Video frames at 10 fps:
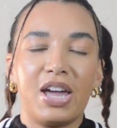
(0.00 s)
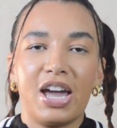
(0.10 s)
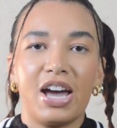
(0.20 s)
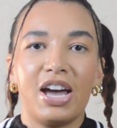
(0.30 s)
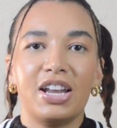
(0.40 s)

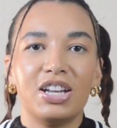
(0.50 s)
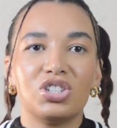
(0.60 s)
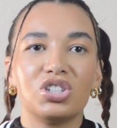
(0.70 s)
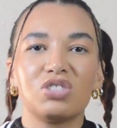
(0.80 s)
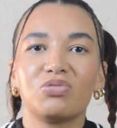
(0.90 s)
and
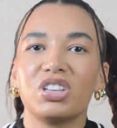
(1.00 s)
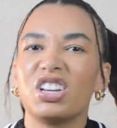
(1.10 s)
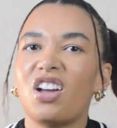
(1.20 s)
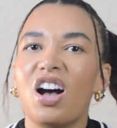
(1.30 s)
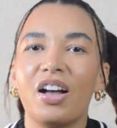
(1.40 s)
it's just really
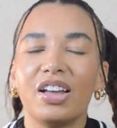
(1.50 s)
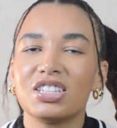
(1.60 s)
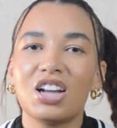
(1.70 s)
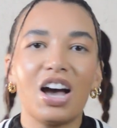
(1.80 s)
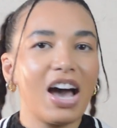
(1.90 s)
not,
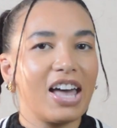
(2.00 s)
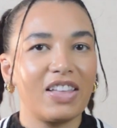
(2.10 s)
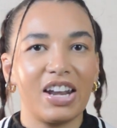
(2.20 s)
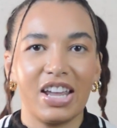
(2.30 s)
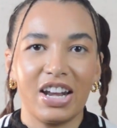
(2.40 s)
it's not highlighting